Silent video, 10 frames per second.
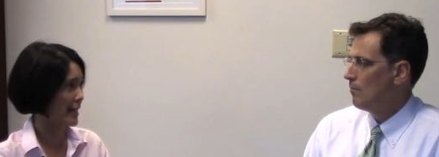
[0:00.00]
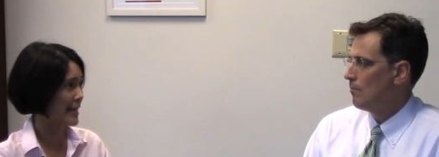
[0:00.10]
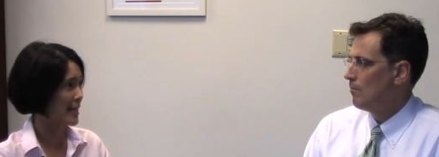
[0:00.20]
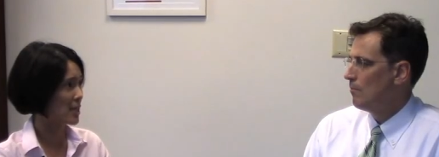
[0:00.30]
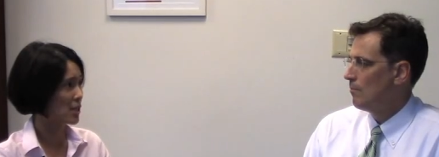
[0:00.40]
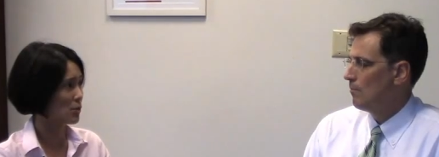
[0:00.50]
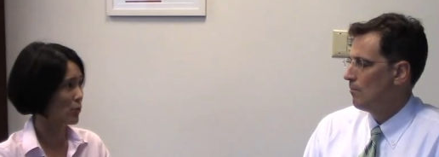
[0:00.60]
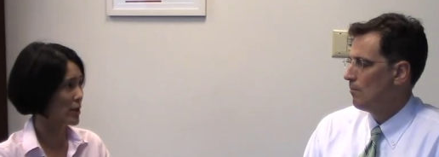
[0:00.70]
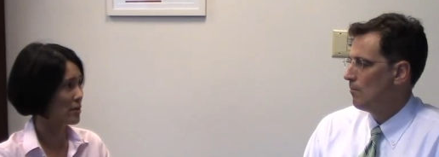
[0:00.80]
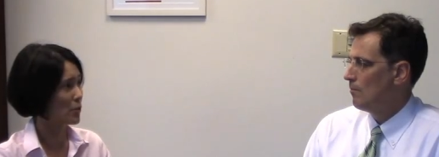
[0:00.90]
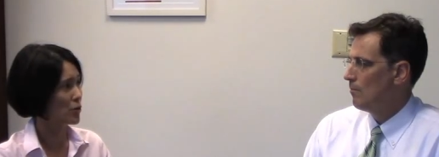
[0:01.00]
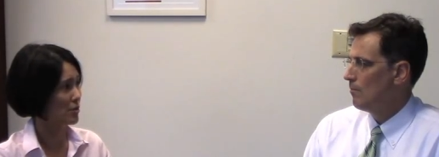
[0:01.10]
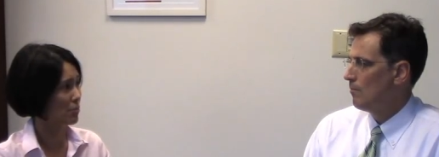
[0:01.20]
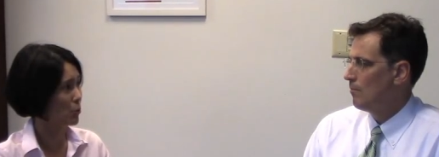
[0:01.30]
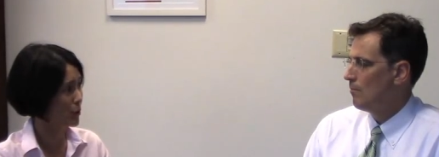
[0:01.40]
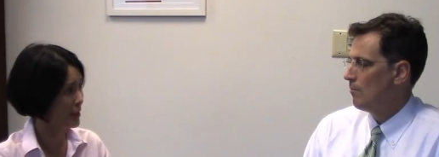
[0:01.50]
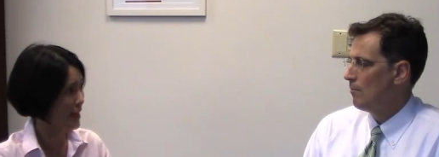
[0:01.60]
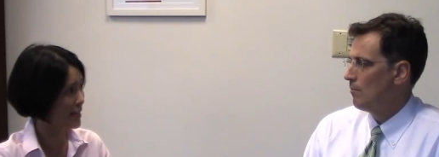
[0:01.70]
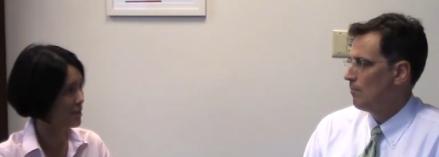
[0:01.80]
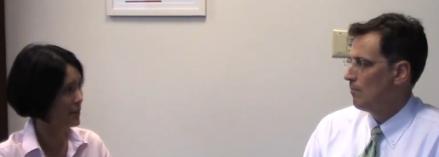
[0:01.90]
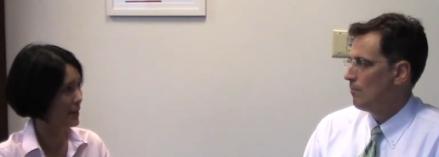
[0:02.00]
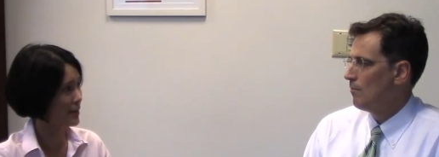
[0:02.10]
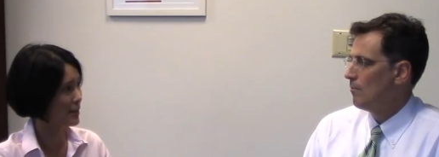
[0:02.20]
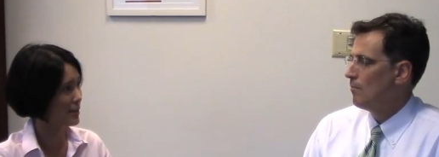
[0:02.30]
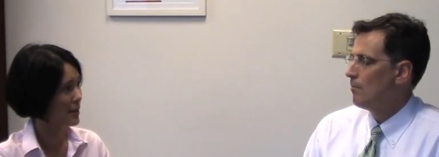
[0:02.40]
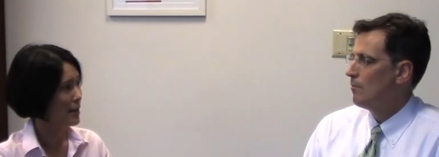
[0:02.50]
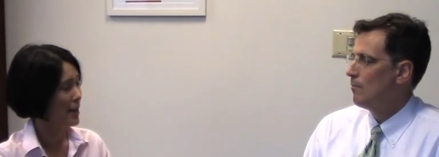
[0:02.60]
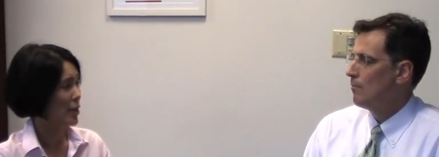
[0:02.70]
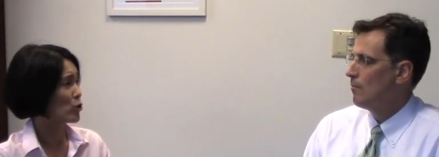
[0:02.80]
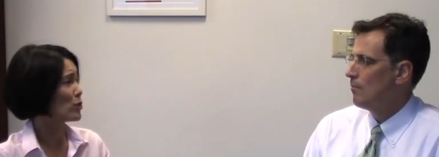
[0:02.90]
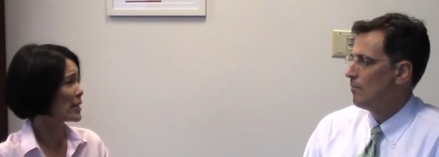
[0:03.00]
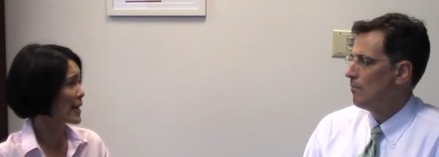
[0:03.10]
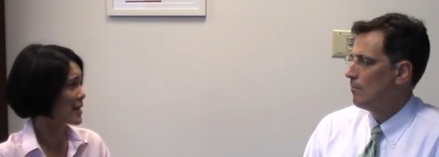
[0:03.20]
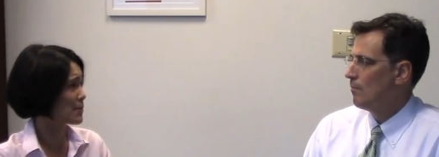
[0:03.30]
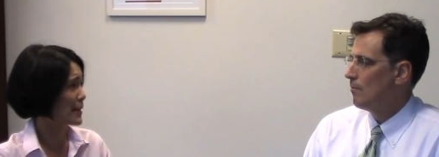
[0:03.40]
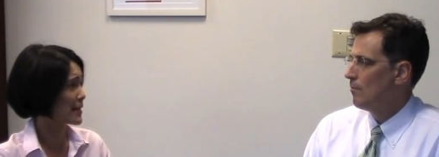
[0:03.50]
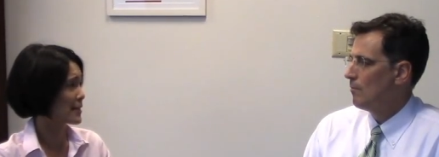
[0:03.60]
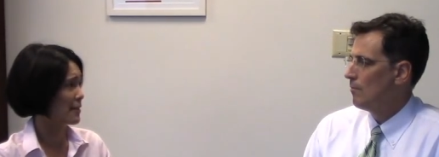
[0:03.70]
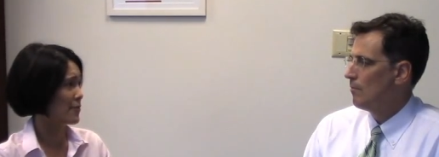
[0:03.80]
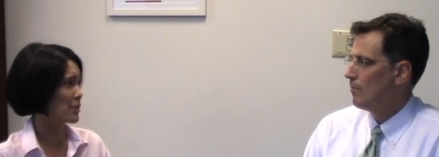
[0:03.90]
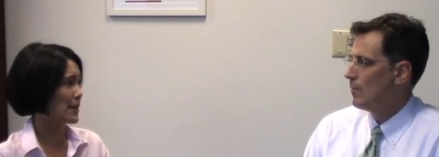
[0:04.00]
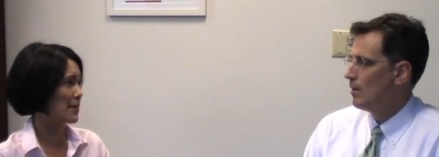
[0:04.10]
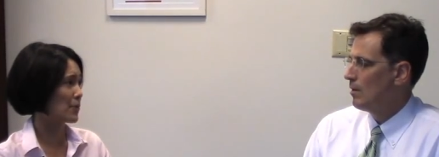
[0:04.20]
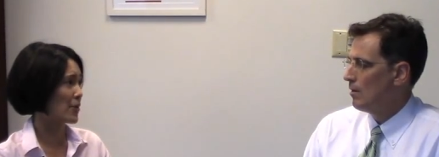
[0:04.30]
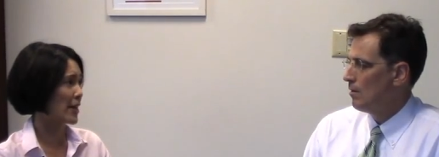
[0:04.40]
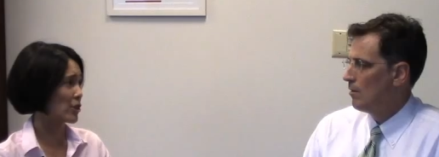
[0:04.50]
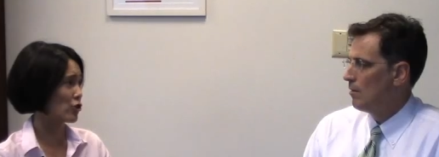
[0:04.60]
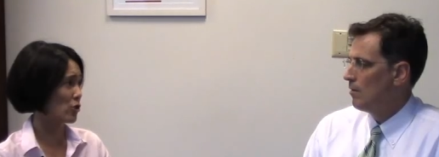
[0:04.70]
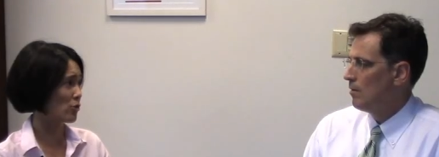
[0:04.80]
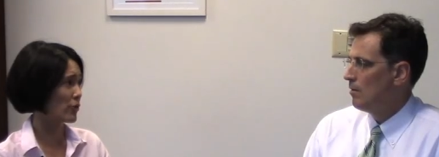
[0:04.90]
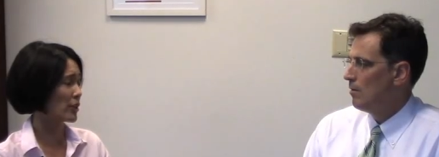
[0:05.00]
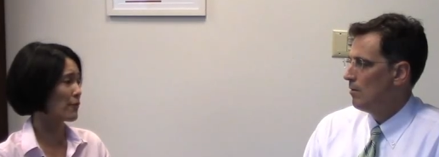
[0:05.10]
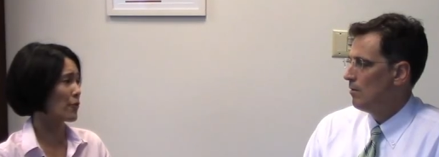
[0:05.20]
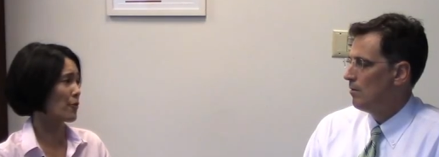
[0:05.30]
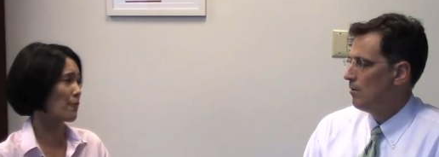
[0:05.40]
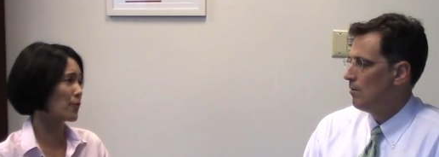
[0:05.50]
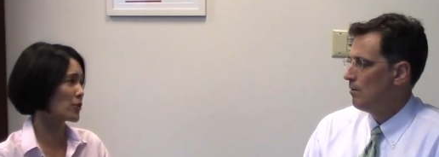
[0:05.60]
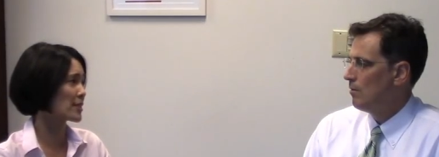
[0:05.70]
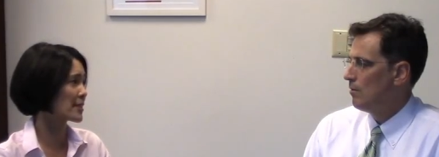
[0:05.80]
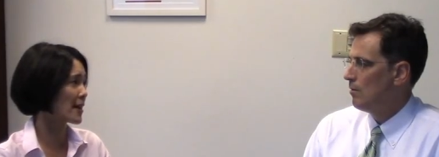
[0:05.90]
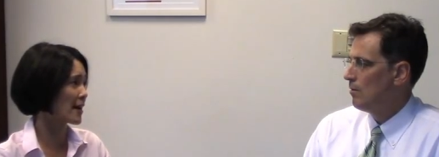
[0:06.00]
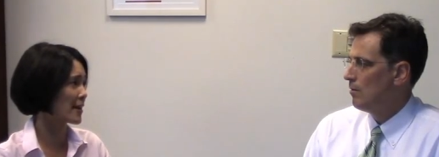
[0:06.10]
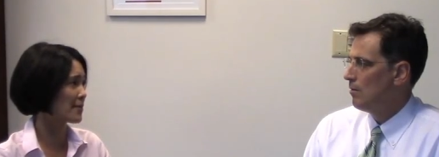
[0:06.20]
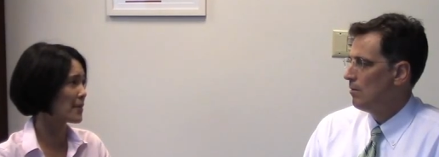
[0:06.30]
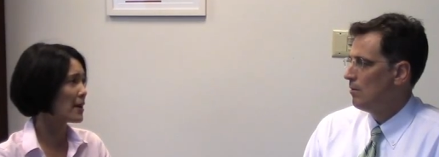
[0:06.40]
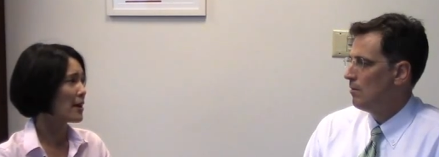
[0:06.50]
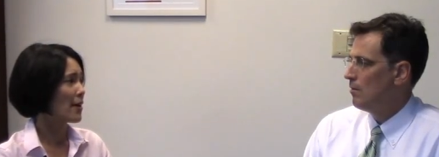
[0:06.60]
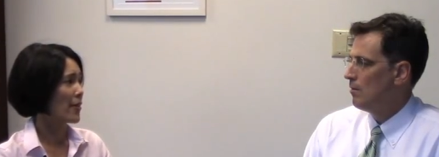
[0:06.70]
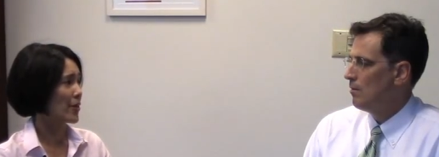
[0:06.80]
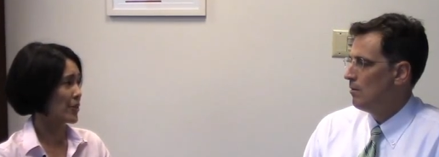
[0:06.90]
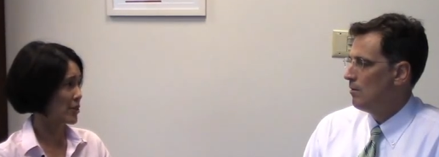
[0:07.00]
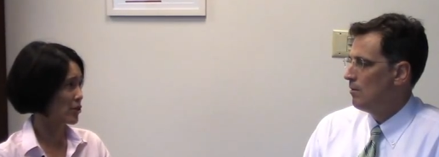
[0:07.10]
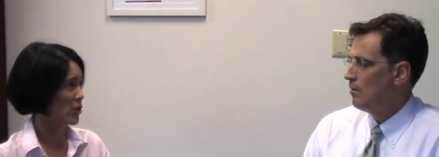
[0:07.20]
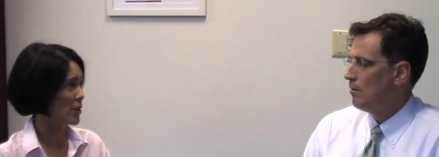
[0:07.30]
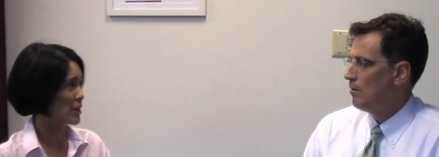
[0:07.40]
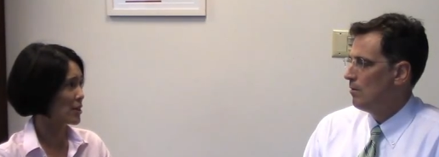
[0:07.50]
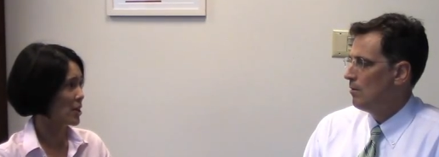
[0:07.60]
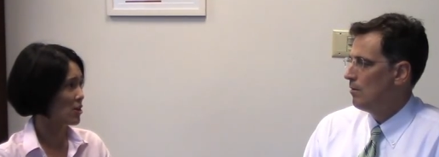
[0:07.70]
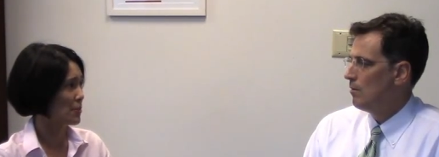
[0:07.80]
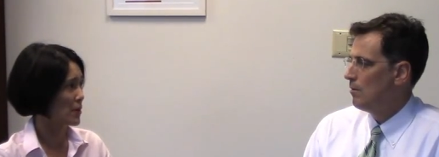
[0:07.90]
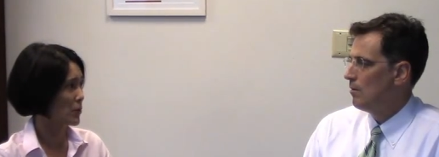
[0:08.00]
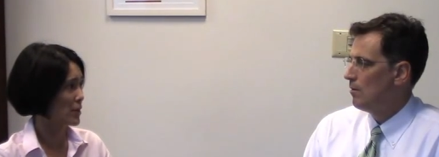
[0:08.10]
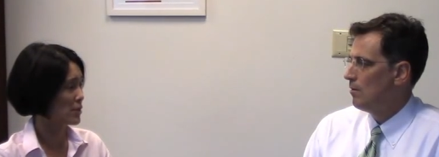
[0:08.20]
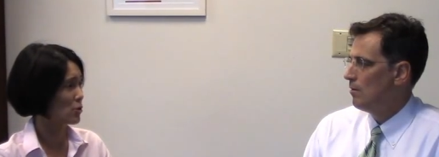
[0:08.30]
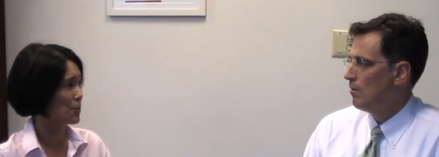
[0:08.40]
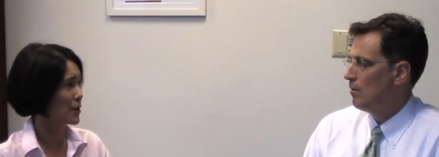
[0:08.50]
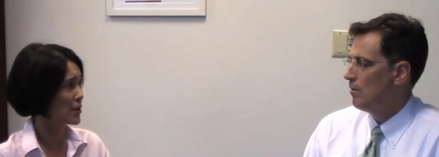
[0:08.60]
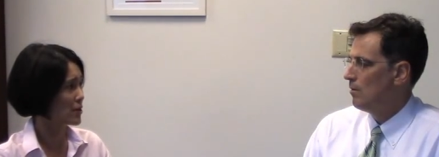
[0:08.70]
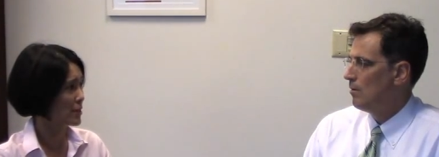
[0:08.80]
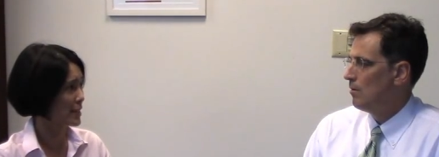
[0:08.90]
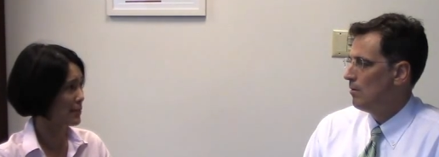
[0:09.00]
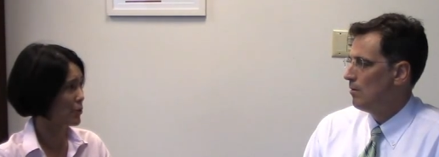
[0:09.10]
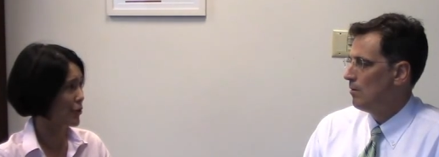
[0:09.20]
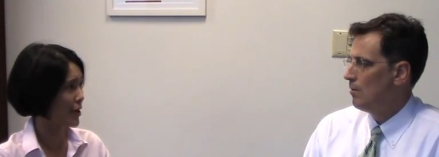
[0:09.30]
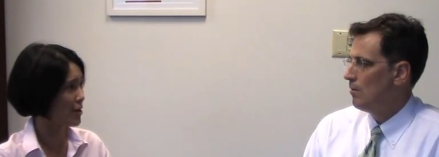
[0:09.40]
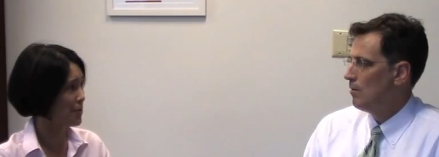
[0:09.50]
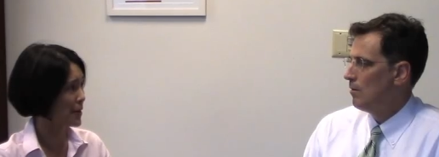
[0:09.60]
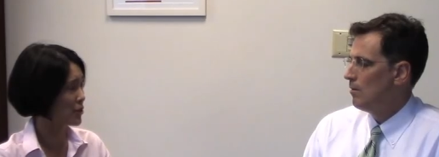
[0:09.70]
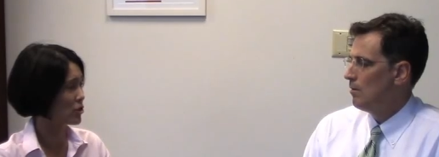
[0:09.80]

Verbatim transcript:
Speaker 1: And I think this is one of the most important aspects and unique aspects of this paper, in that it showed really for the first time that this targeted therapy was superior to chemotherapy in